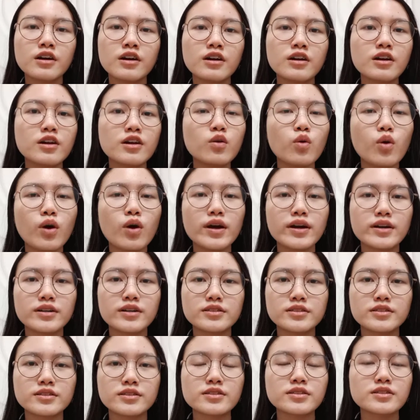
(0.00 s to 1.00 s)

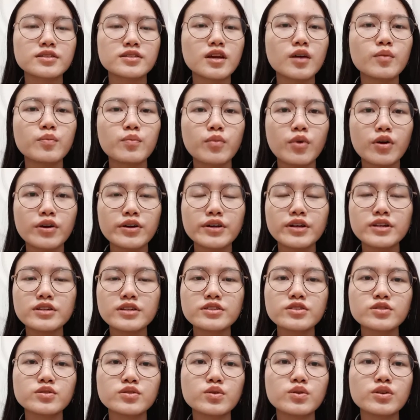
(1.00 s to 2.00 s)
requires
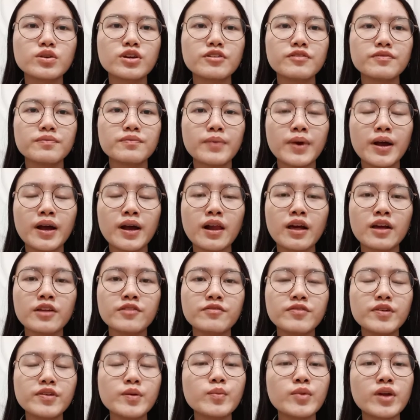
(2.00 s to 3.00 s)
employers to give male and
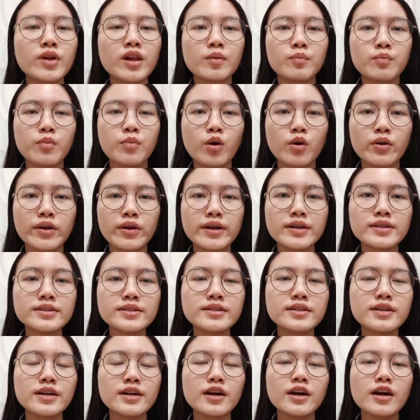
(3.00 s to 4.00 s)
female
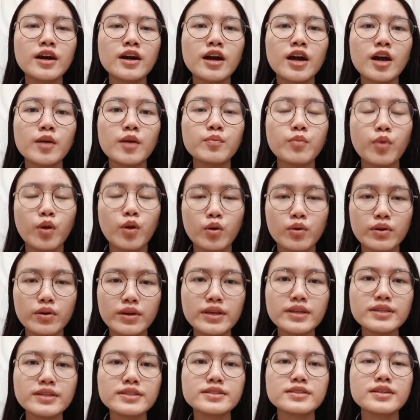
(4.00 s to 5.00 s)

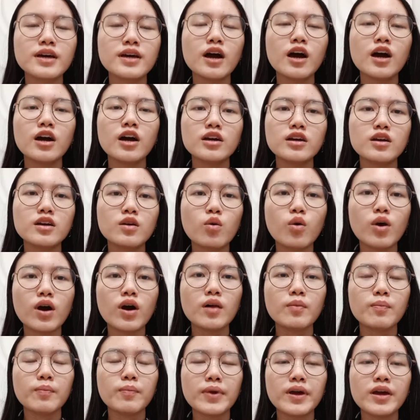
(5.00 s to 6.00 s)
employees
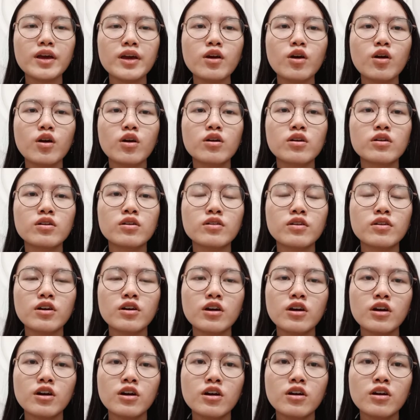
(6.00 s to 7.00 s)
equal pay or
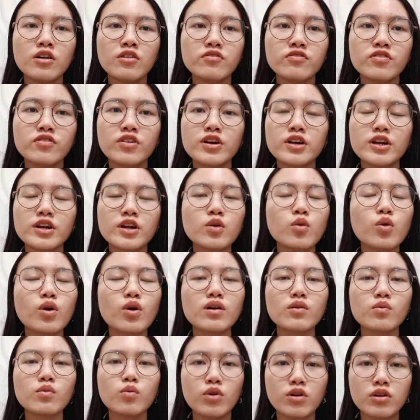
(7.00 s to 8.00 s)
for
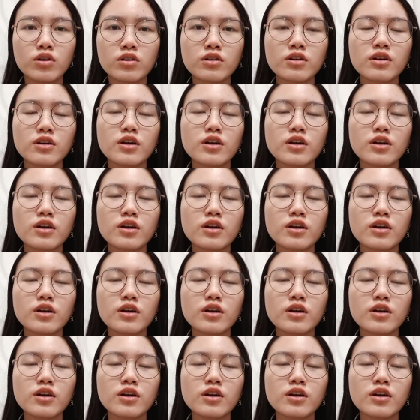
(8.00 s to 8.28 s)
equal work.